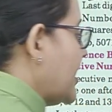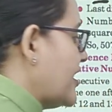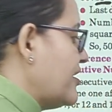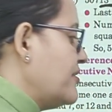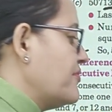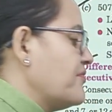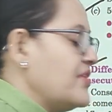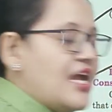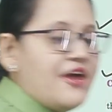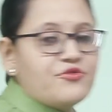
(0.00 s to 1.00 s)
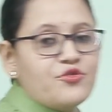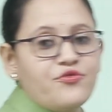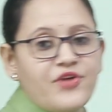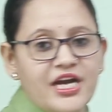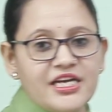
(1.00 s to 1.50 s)
here. We have to
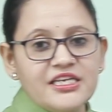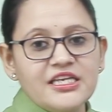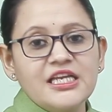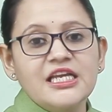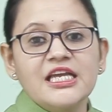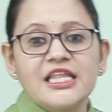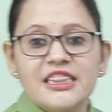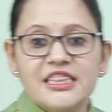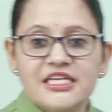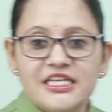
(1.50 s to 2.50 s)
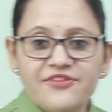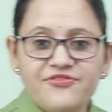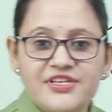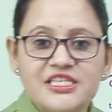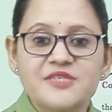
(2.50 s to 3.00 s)
find the
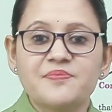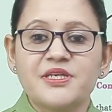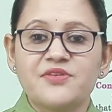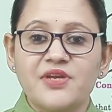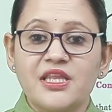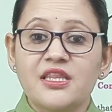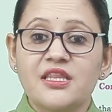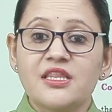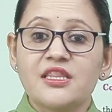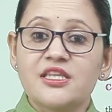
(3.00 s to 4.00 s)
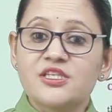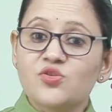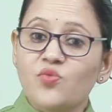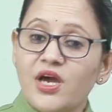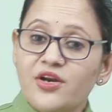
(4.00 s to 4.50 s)
difference between the
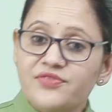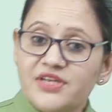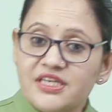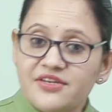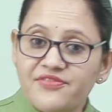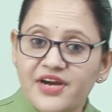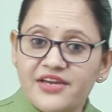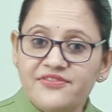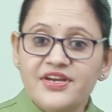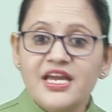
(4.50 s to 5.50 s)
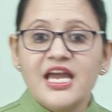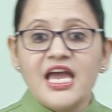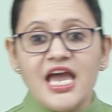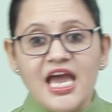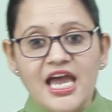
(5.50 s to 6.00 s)
square of 35
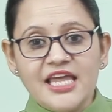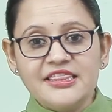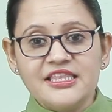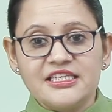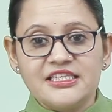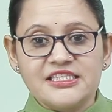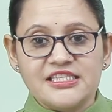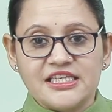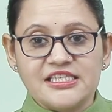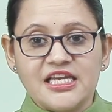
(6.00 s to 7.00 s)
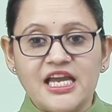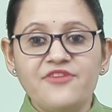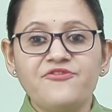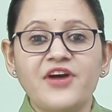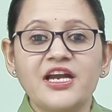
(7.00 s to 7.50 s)
and 36
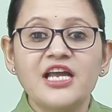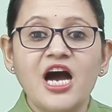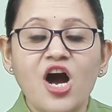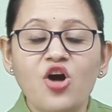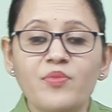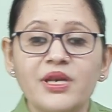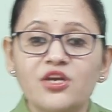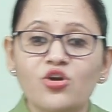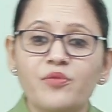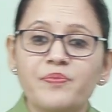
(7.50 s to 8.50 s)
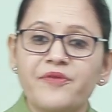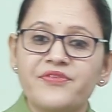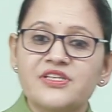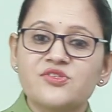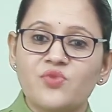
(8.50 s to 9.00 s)
and find how many
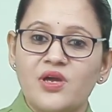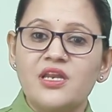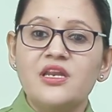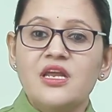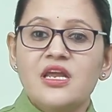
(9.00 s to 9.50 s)
non-perfect square